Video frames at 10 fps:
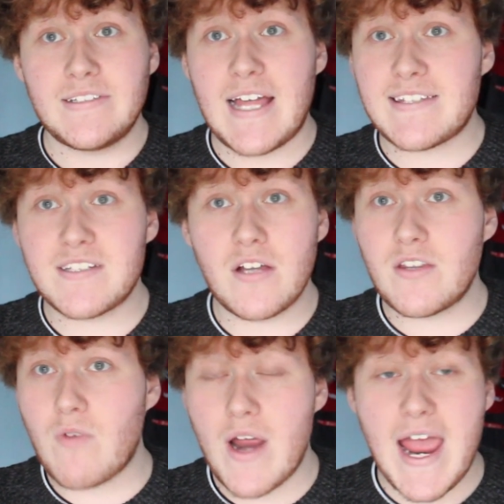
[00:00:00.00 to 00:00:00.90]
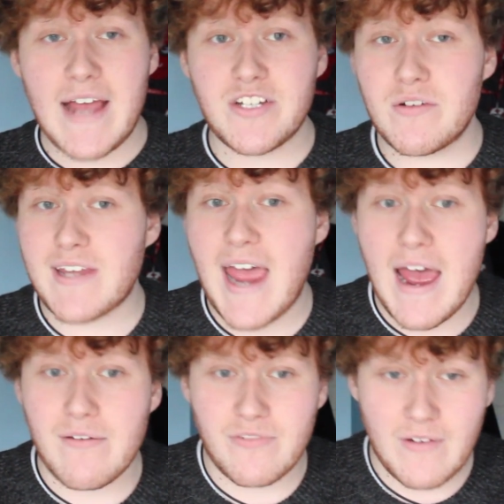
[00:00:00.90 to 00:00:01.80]
That's not the right attitude to
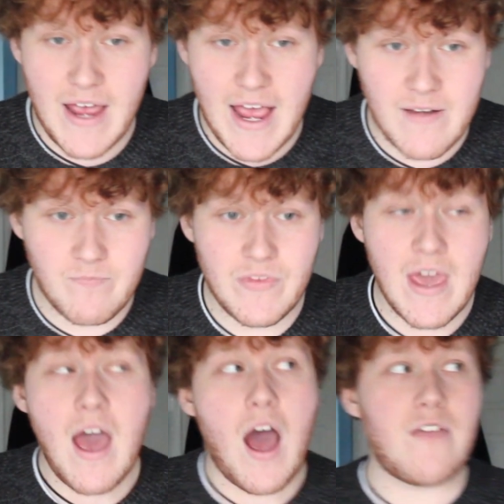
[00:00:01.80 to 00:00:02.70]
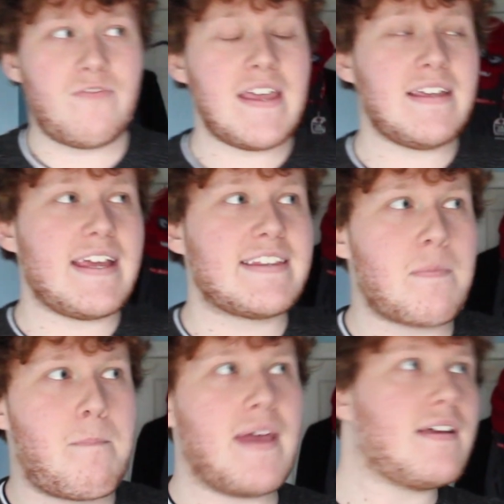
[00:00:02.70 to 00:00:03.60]
have. And I think it's
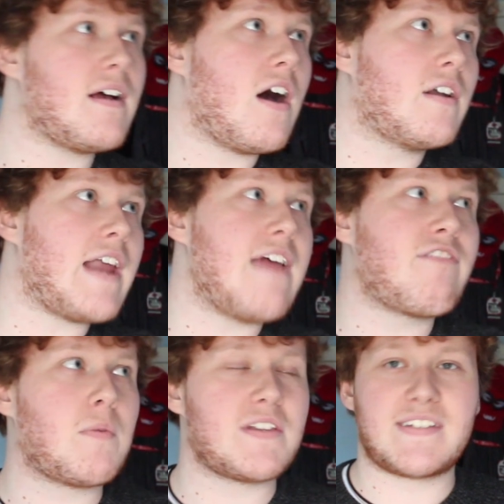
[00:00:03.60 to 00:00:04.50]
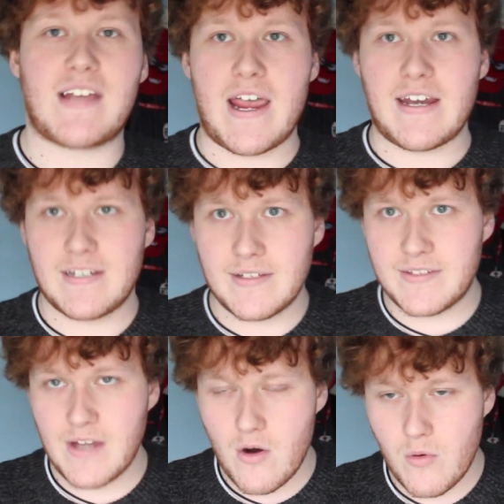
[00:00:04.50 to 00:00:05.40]
a bit on everyone's side.
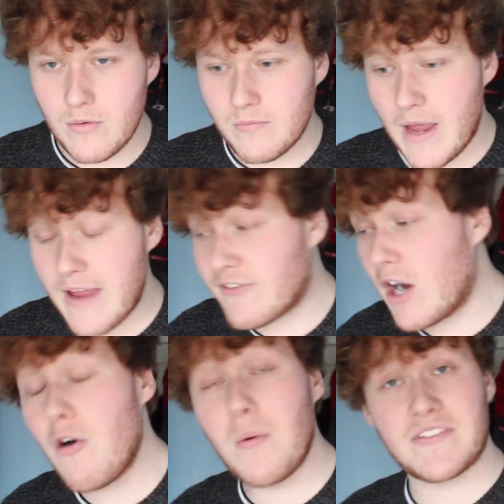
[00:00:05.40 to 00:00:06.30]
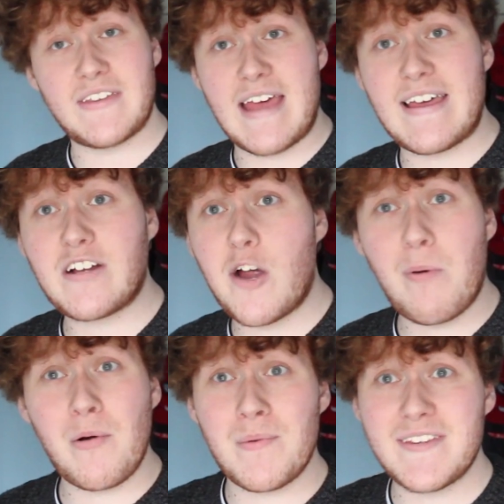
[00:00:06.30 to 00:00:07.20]
So, if Garo wasn't there, that guy
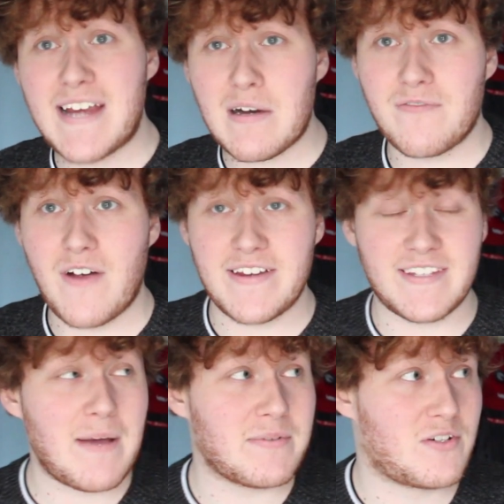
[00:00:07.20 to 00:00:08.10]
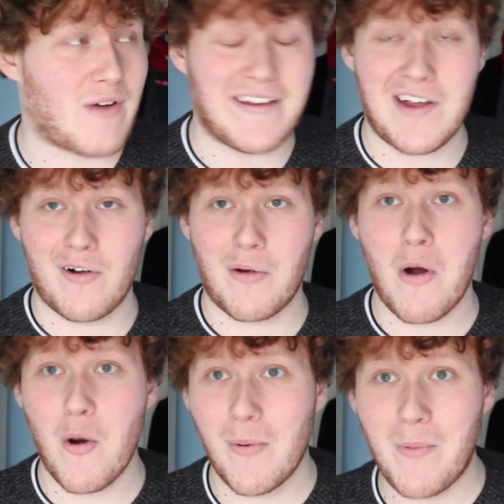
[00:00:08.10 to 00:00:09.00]
would probably been sacrificed, and that was a great Garo
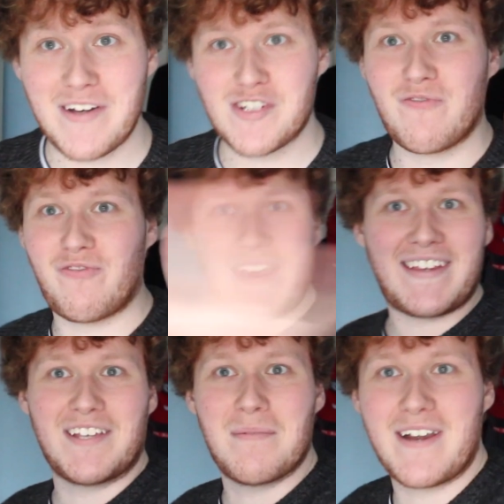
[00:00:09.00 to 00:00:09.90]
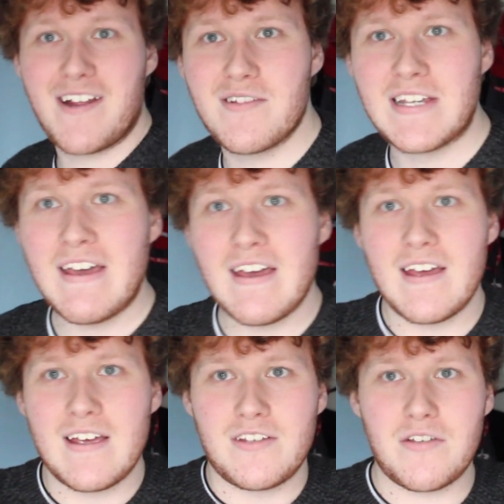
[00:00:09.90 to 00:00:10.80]
moment where he just flicks them and he goes,
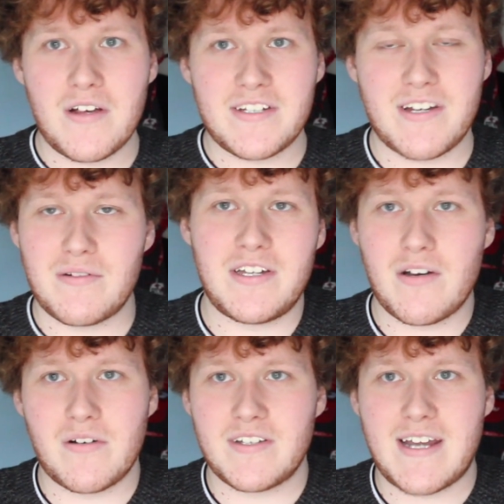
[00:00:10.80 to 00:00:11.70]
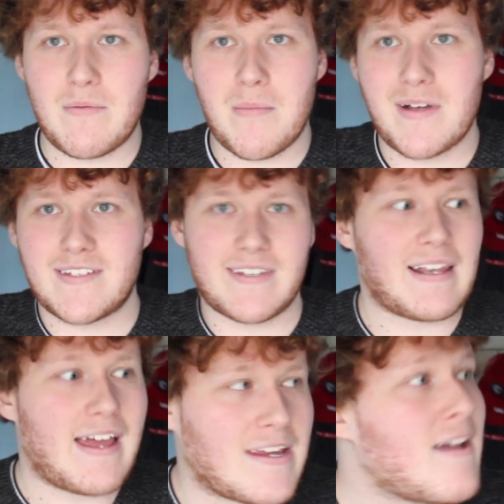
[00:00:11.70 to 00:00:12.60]
you guys seriously don't understand what monsters
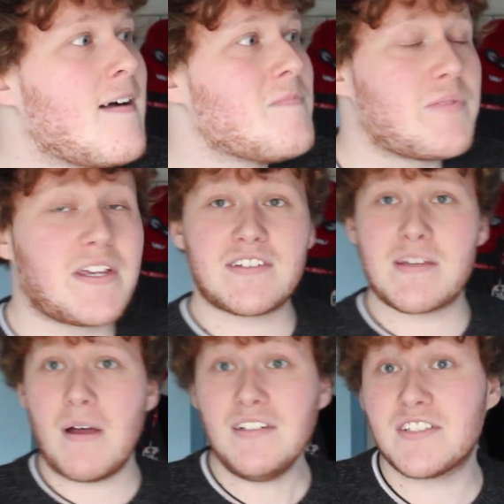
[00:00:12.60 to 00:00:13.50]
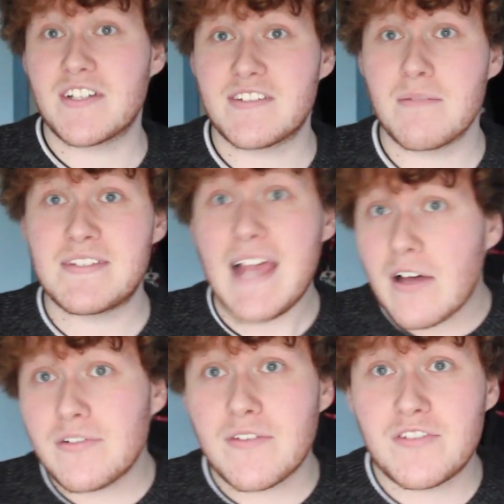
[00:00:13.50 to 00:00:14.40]
are like. Because the monsters
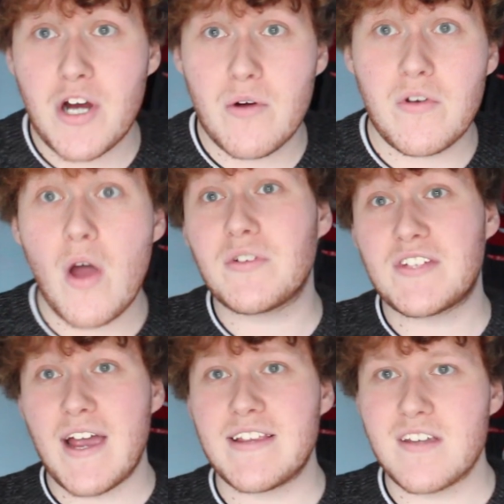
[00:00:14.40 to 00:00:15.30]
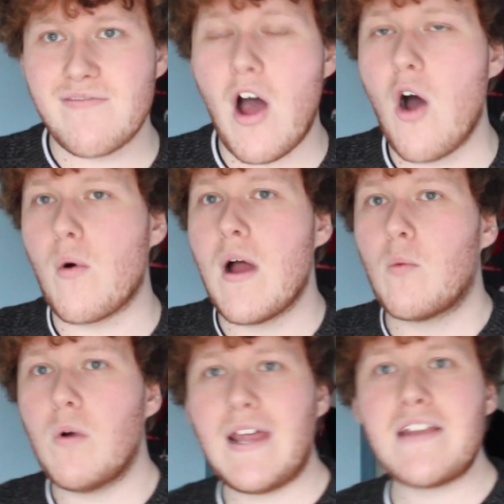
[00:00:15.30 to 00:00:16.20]
themselves have shown no signs of, oh,
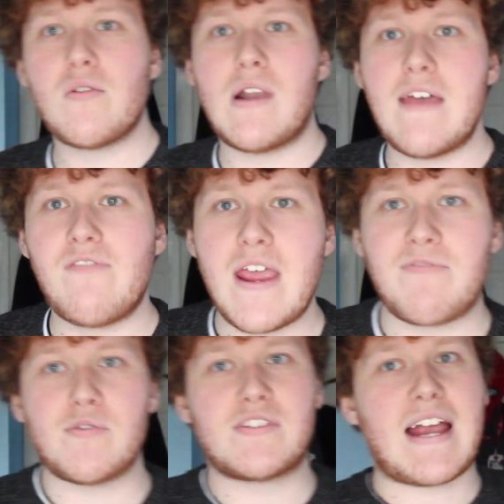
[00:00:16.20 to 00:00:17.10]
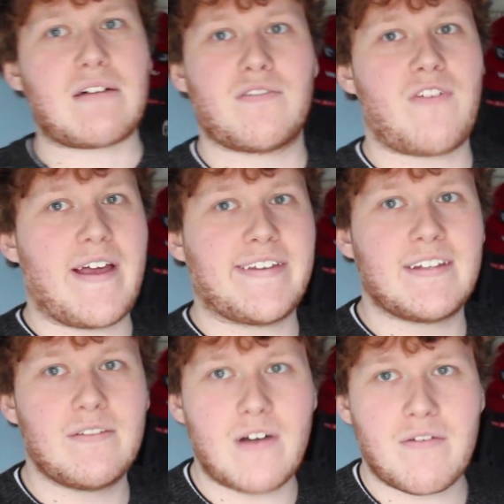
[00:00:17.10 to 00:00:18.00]
we'll let you live if you
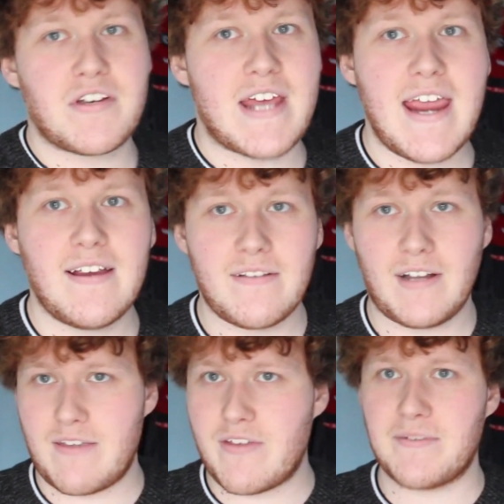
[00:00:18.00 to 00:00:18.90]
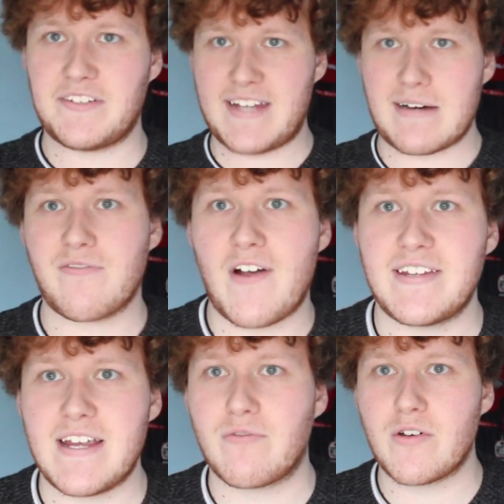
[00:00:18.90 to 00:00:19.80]
sacrifice for every day. Like to give us a
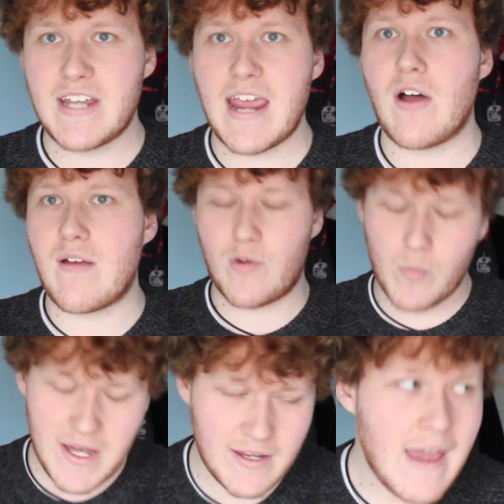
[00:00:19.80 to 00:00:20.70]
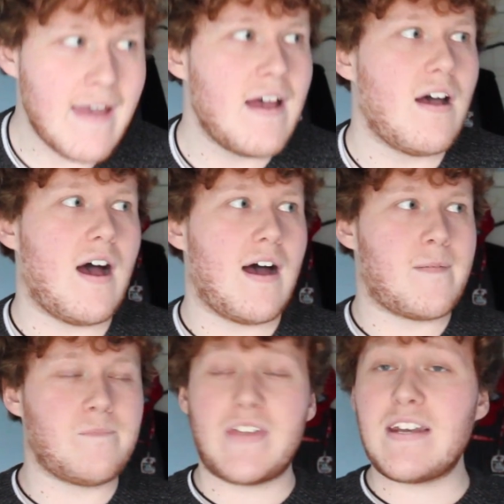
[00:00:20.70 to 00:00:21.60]
sacrifice every day or every week.
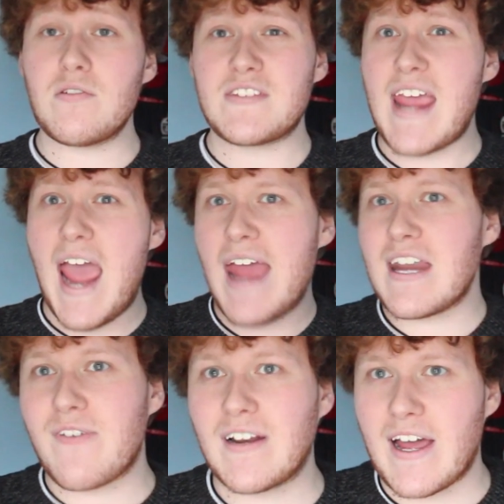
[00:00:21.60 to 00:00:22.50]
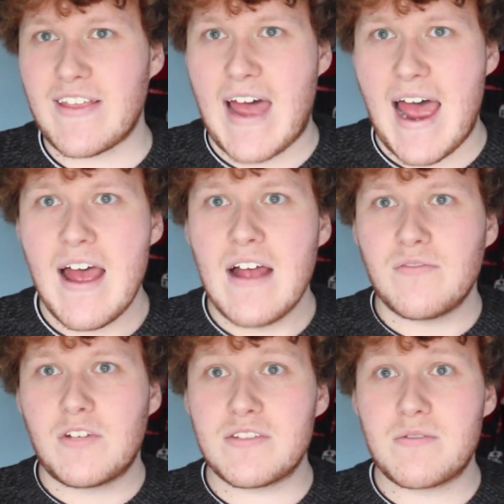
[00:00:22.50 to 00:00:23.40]
They don't say anything like that.
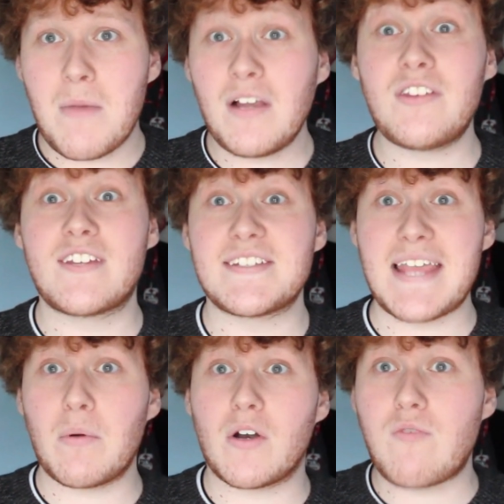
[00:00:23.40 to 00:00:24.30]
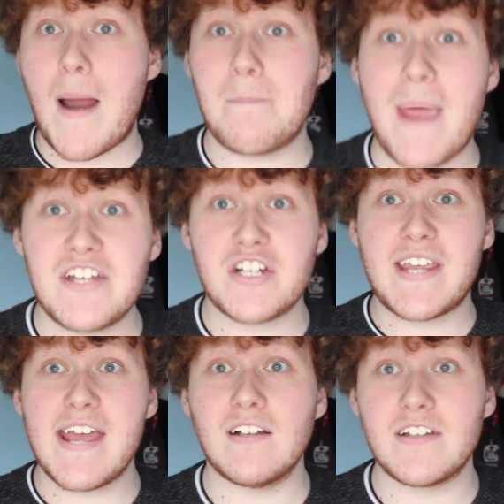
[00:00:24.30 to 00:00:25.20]
Because the monsters, they want to rampage
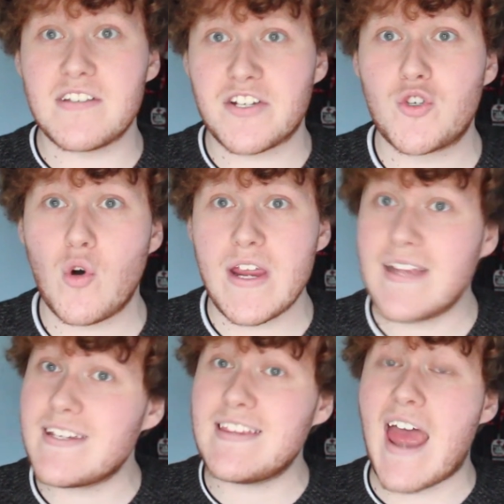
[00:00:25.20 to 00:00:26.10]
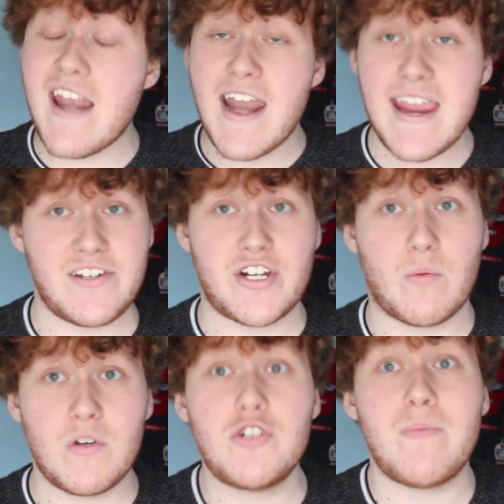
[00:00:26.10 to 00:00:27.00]
and kill and destroy. It's in their
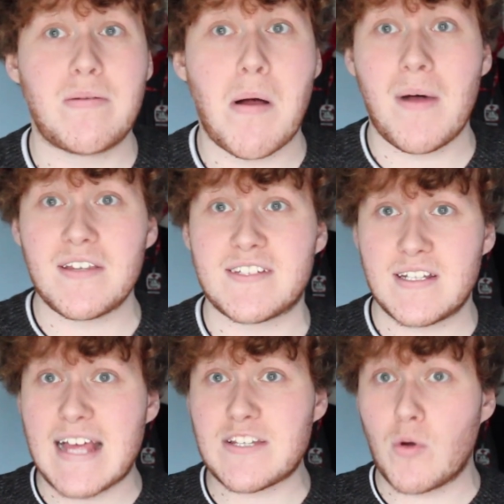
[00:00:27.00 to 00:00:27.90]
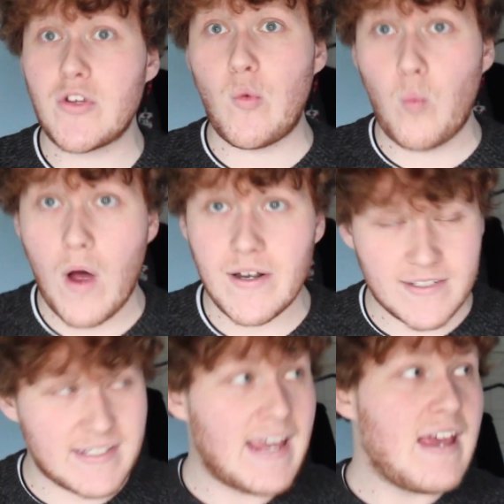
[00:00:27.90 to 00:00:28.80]
nature. Once you become a monster, that's what you
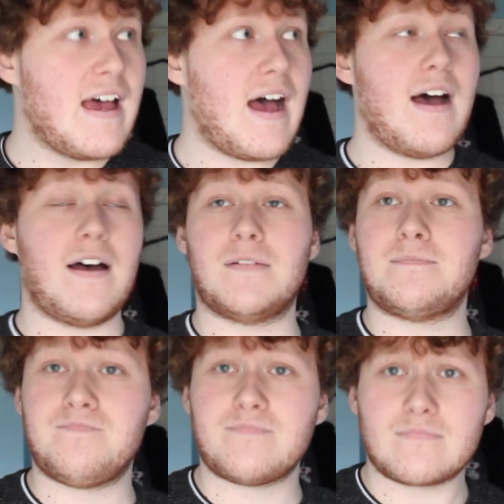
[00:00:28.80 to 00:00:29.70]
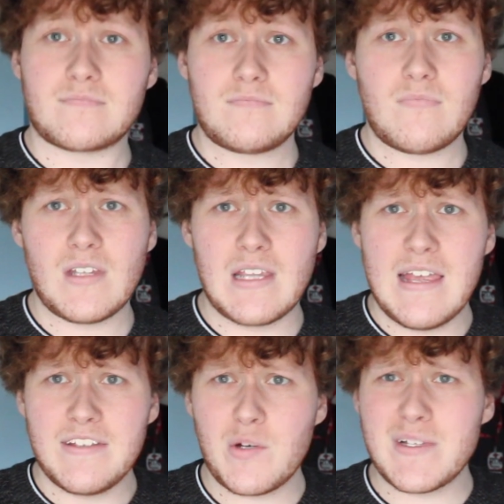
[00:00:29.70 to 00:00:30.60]
want.
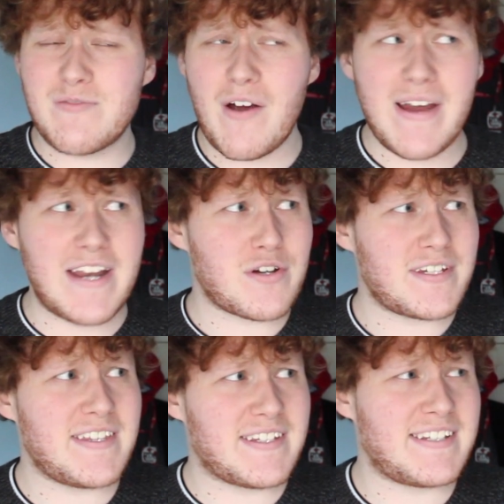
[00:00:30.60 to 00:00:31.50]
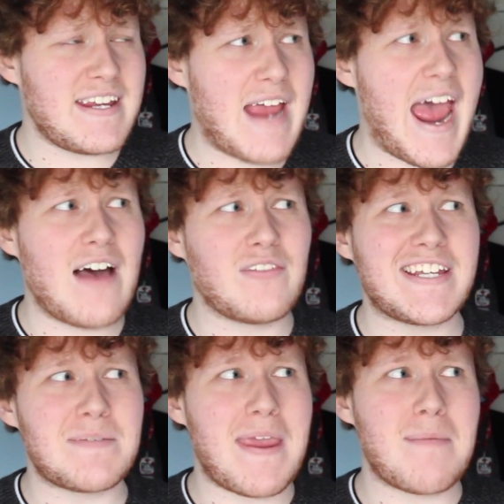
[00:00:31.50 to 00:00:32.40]
So it's very interesting to see how
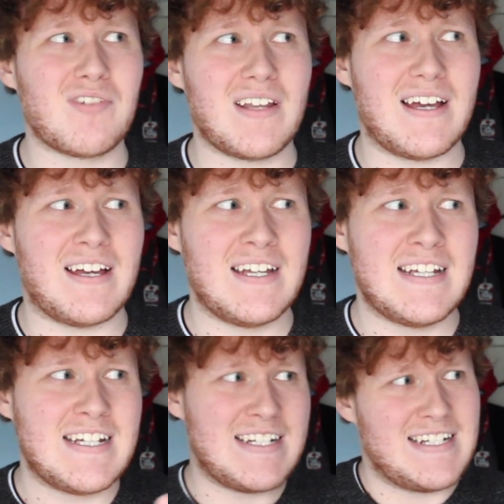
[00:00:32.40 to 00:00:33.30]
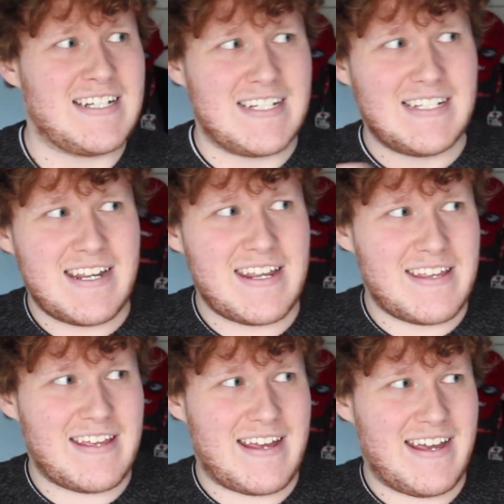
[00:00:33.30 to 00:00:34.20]
these people are, like